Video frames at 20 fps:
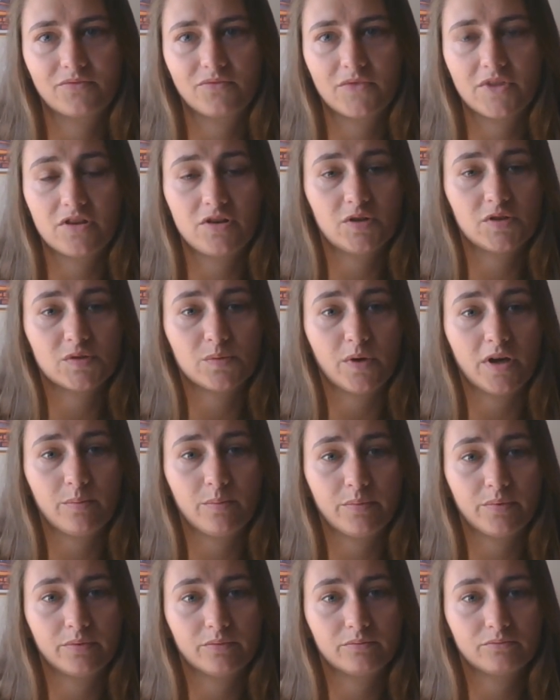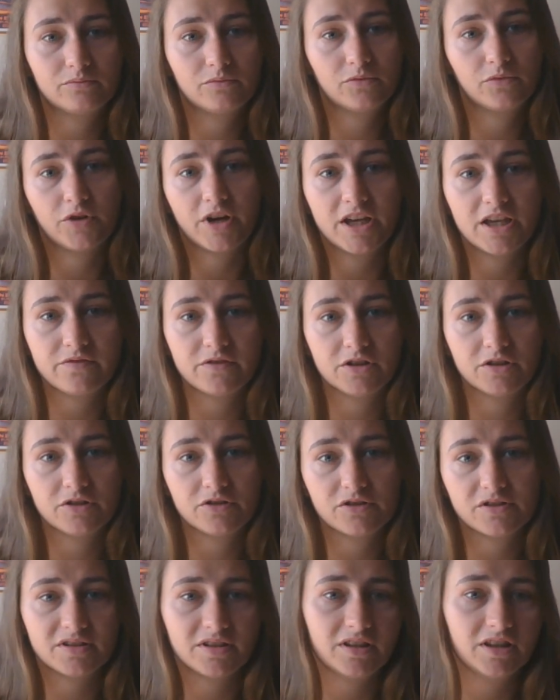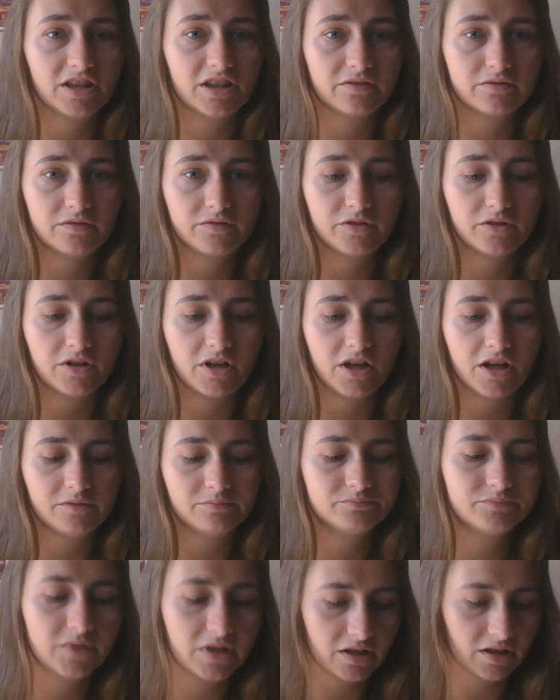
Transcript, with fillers: then you swipe right if you're interested, left if you're not.